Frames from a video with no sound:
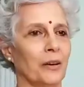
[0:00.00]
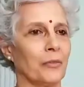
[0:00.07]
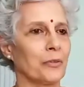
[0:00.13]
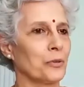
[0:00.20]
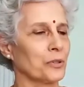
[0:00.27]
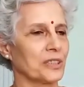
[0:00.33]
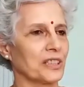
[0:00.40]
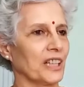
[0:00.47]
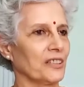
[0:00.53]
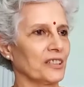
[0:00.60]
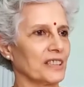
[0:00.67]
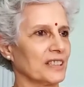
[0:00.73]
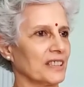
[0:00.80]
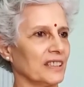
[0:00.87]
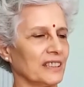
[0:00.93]
Of course, there
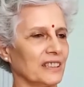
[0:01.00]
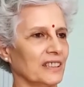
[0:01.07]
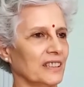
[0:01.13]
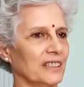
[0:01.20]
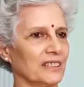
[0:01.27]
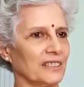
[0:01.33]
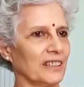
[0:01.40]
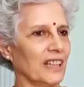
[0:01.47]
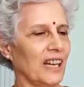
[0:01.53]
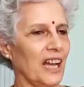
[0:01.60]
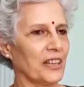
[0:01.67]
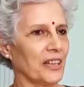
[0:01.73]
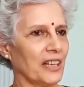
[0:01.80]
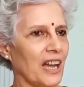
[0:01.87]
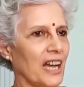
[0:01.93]
is
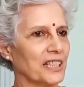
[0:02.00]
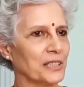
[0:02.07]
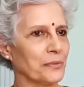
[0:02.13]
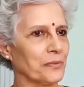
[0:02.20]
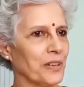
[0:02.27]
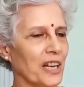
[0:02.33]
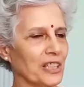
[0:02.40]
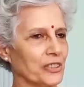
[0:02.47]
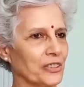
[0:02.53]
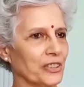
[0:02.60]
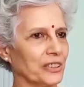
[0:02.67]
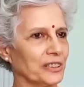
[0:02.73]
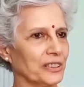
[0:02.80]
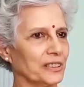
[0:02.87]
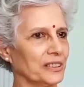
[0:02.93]
other kinds of
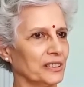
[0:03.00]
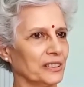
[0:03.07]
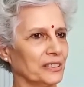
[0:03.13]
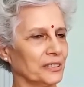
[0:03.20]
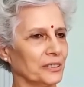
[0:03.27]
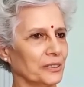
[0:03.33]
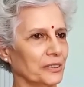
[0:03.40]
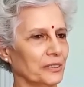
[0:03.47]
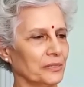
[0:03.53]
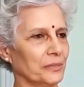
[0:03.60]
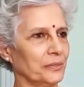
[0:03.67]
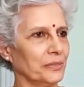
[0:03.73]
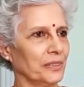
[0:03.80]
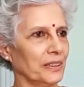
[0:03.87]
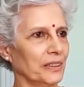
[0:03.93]
culture, sort of
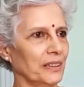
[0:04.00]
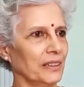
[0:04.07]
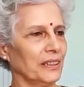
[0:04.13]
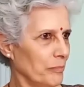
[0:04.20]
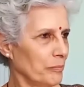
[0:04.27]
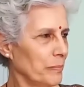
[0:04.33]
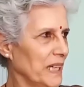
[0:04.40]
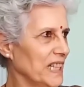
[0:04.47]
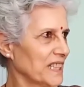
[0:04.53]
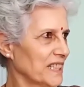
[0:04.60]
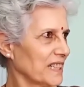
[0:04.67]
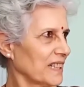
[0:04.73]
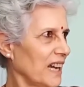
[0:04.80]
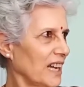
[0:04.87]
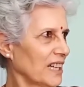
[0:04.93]
beat
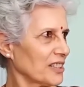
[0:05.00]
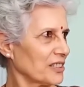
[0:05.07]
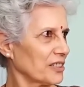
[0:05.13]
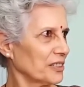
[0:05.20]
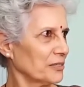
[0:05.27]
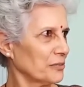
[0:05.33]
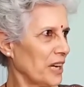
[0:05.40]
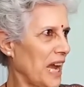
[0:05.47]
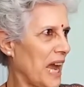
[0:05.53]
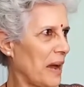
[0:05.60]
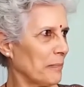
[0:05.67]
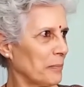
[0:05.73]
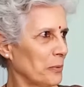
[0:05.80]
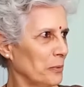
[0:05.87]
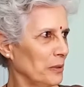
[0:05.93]
culture,
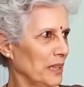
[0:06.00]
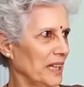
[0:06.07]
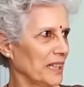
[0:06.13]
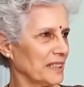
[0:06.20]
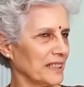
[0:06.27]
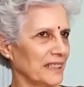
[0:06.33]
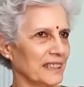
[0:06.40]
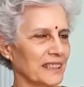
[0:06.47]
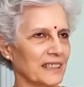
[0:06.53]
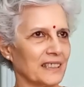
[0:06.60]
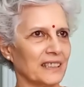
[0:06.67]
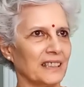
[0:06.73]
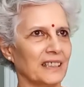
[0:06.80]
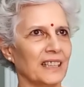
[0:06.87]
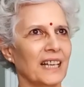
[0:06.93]
rap, all that, and
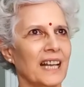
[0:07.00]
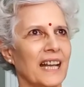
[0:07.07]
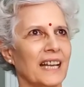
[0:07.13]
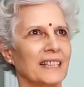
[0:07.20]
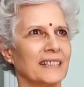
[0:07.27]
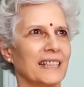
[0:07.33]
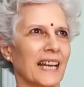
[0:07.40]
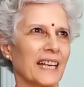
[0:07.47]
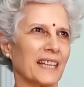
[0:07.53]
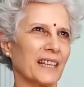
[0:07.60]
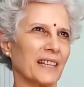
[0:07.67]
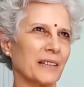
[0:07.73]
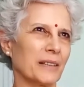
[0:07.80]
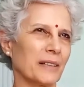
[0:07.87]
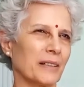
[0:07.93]

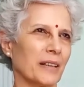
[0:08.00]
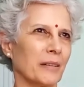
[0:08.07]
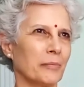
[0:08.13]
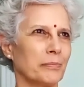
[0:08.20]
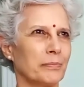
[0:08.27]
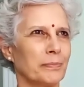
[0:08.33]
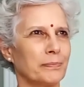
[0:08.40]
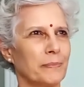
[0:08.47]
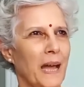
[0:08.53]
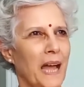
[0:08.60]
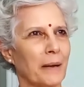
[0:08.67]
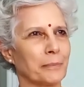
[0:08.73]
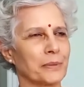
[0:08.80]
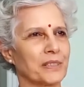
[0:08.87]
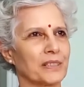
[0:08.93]
then
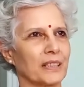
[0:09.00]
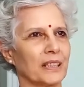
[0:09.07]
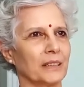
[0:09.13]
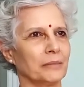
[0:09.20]
perhaps